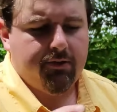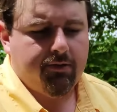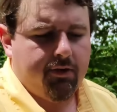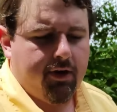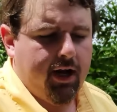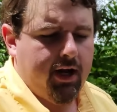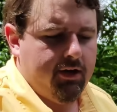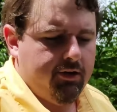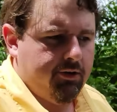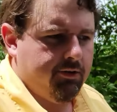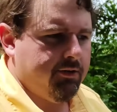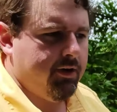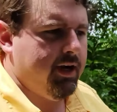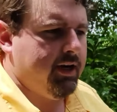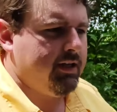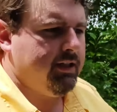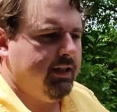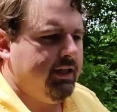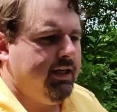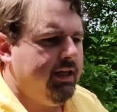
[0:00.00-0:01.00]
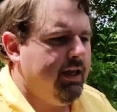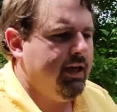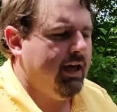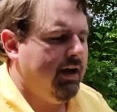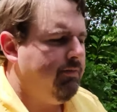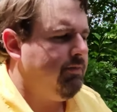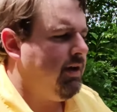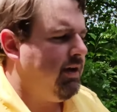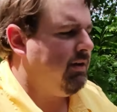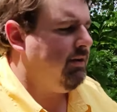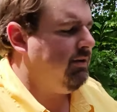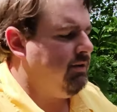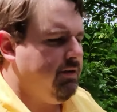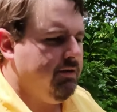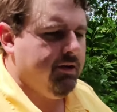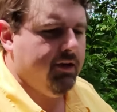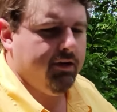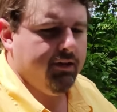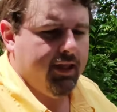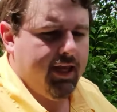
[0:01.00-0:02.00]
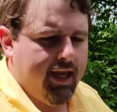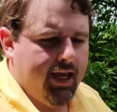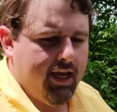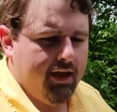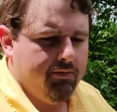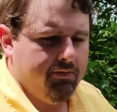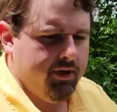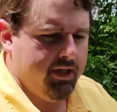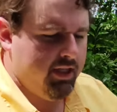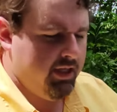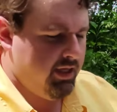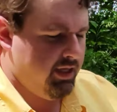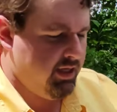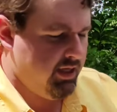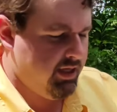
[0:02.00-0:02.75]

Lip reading: it right directly. I'm not going to do all that, but